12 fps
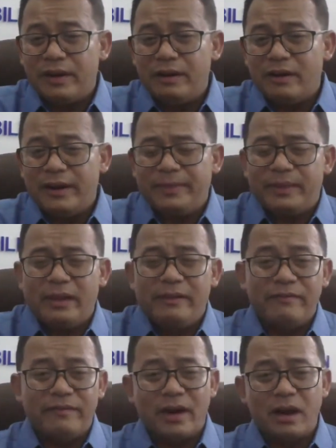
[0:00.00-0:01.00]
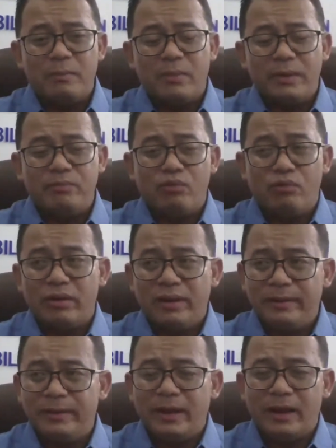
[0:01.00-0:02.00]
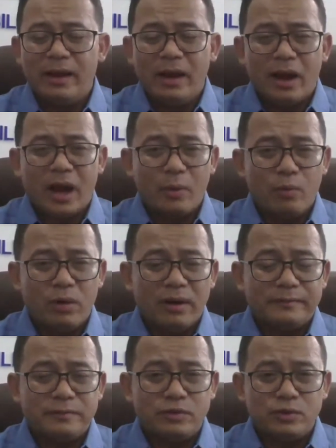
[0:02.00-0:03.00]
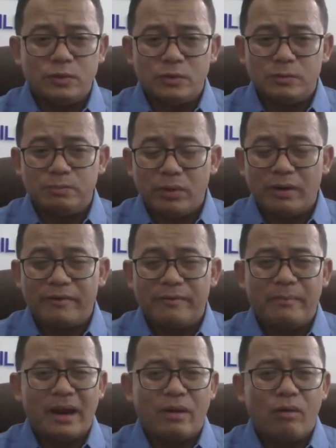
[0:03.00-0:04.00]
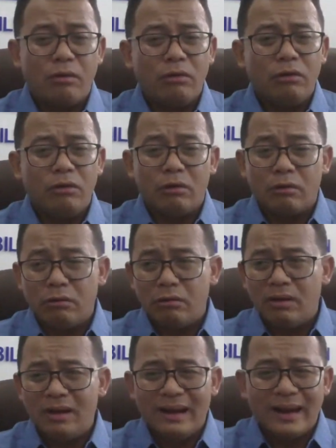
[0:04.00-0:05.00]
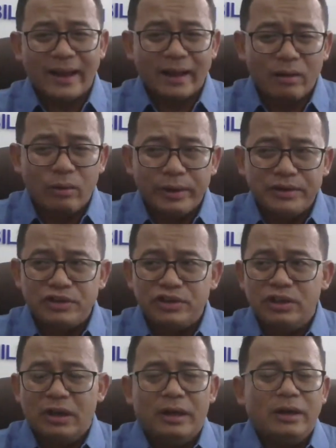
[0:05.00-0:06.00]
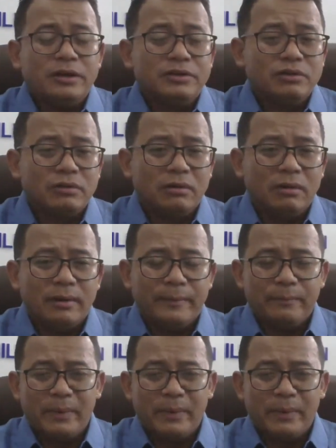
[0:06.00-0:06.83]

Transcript: putting off over here in the Imphal, Manipur, India, I would love to put off my own local language.